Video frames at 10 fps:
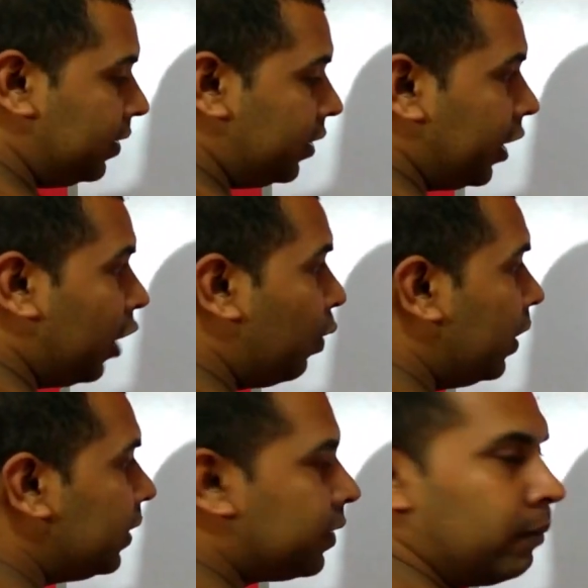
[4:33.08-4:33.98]

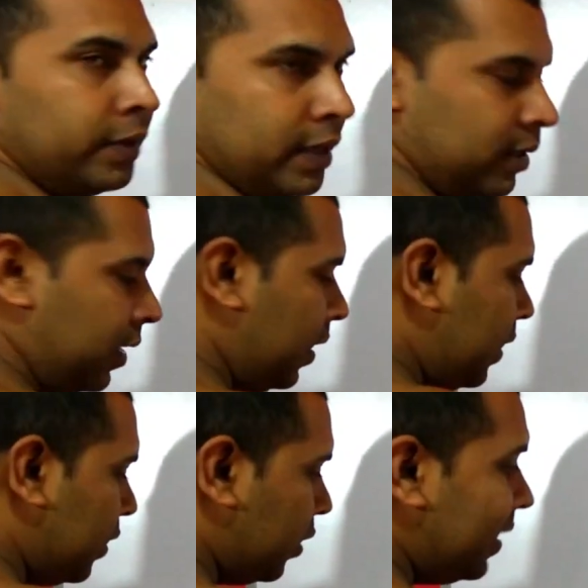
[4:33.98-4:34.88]
singular subjects.
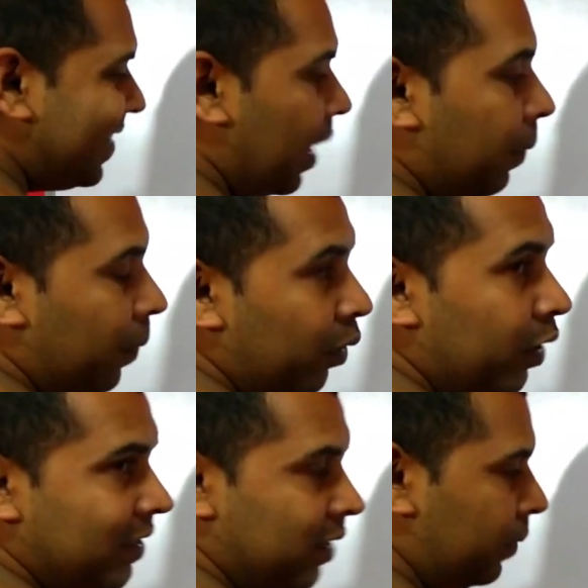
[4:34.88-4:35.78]
So these are
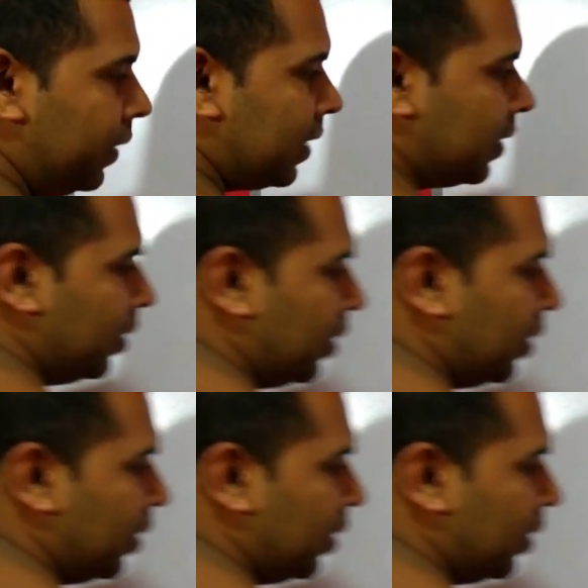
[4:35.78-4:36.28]
plural subjects.